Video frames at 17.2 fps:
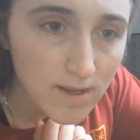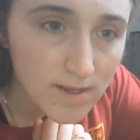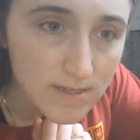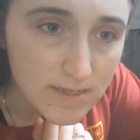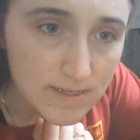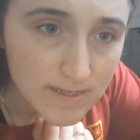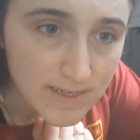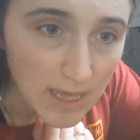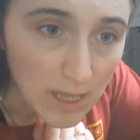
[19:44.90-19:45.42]

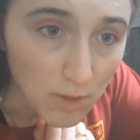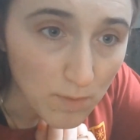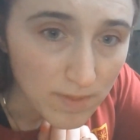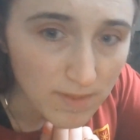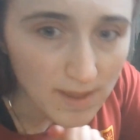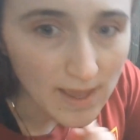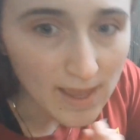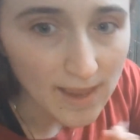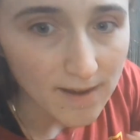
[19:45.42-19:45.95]
Skittle with a
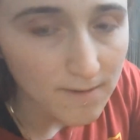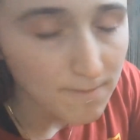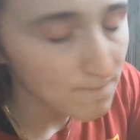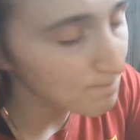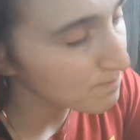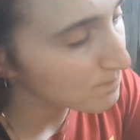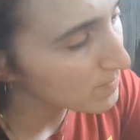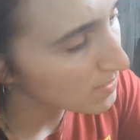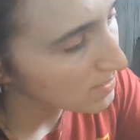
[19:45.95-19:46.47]
head.
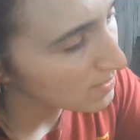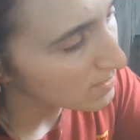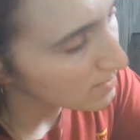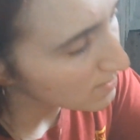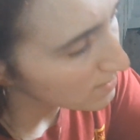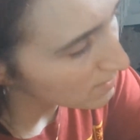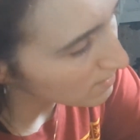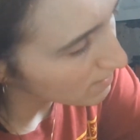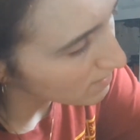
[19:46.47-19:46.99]

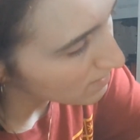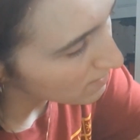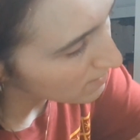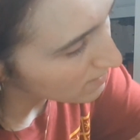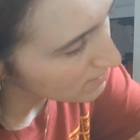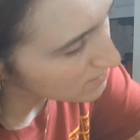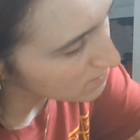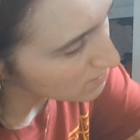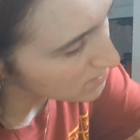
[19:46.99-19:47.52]

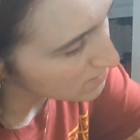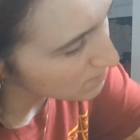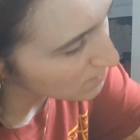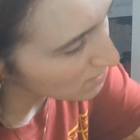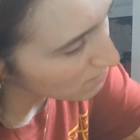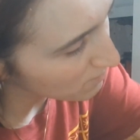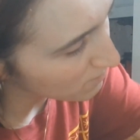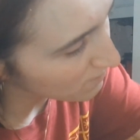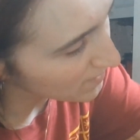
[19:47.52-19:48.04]
He's got some
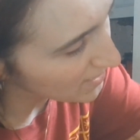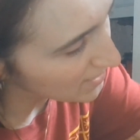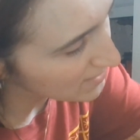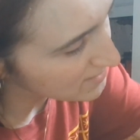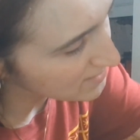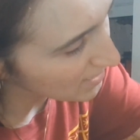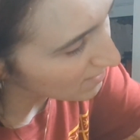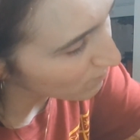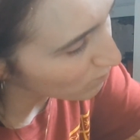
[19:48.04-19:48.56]
little feet. He's
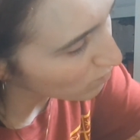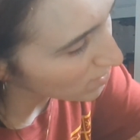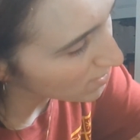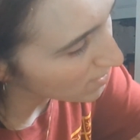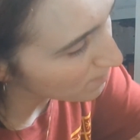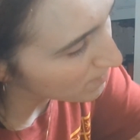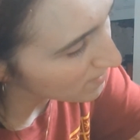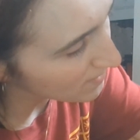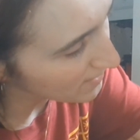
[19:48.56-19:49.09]
kind of one
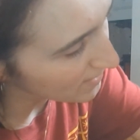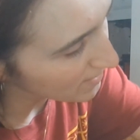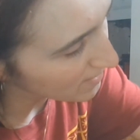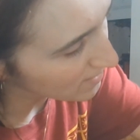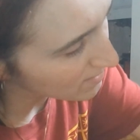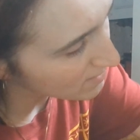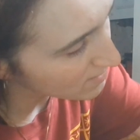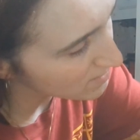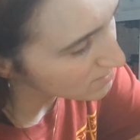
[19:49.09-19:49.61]
up in the
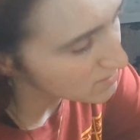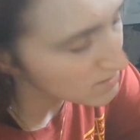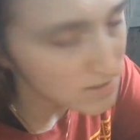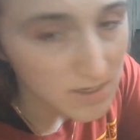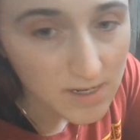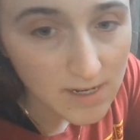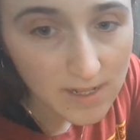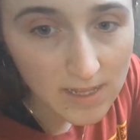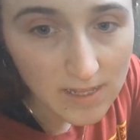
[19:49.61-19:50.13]
air,
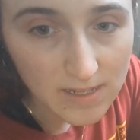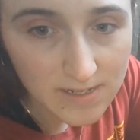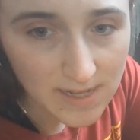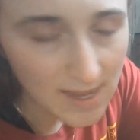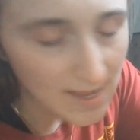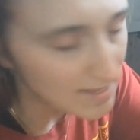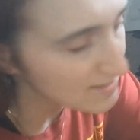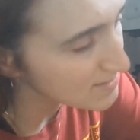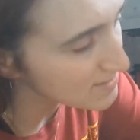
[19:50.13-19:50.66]
doing a little
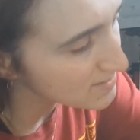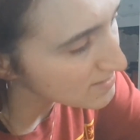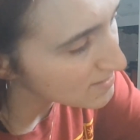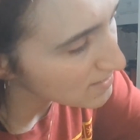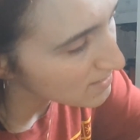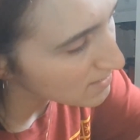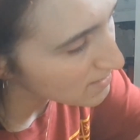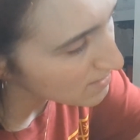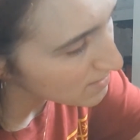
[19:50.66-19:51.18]
dance.
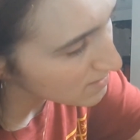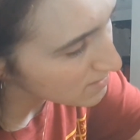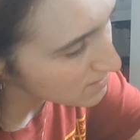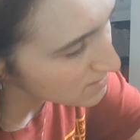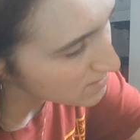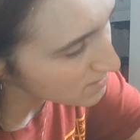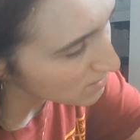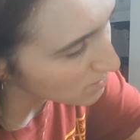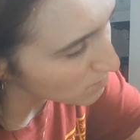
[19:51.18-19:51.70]

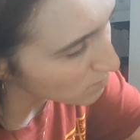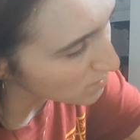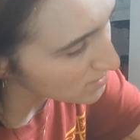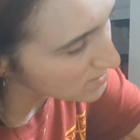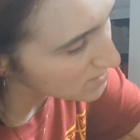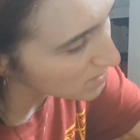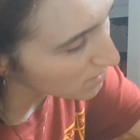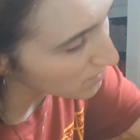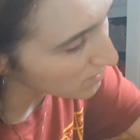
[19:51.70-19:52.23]
This other
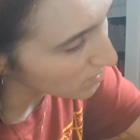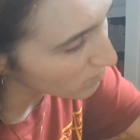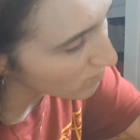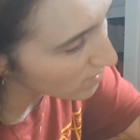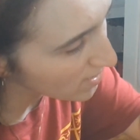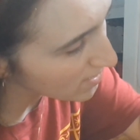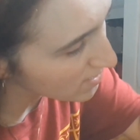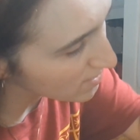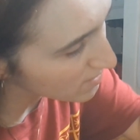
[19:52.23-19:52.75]
one's on the
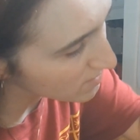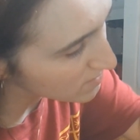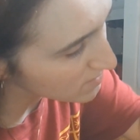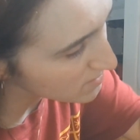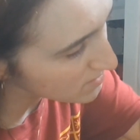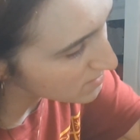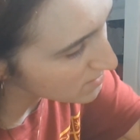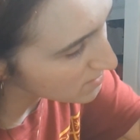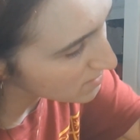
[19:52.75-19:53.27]

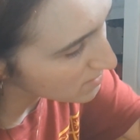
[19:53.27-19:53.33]
ground.